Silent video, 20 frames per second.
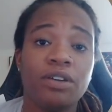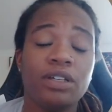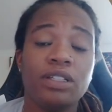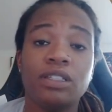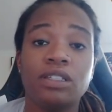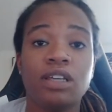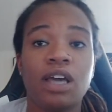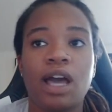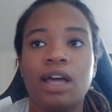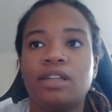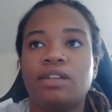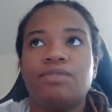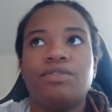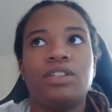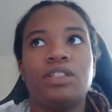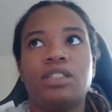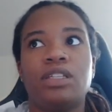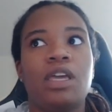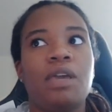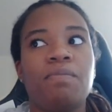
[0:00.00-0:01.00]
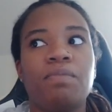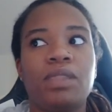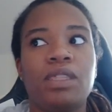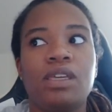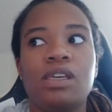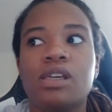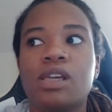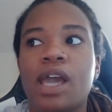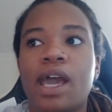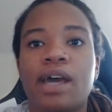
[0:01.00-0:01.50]
It's kind of the same
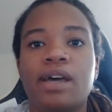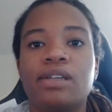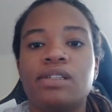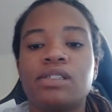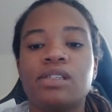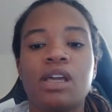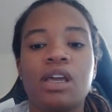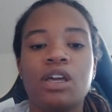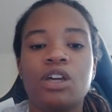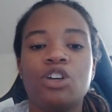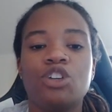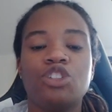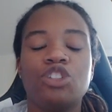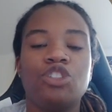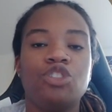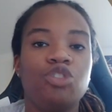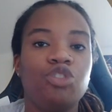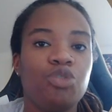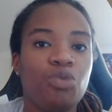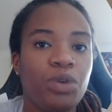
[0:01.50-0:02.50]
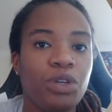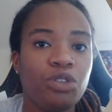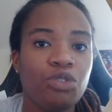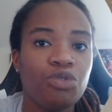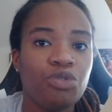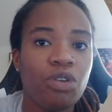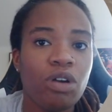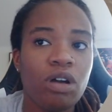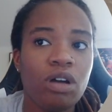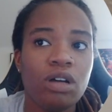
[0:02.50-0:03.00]
thing as doing
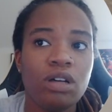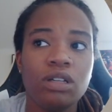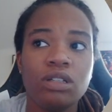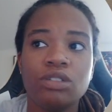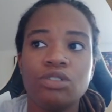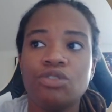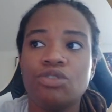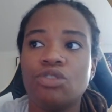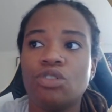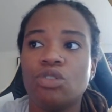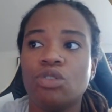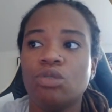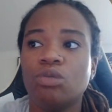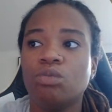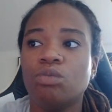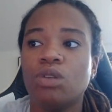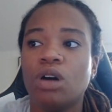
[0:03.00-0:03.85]
drugs, you know,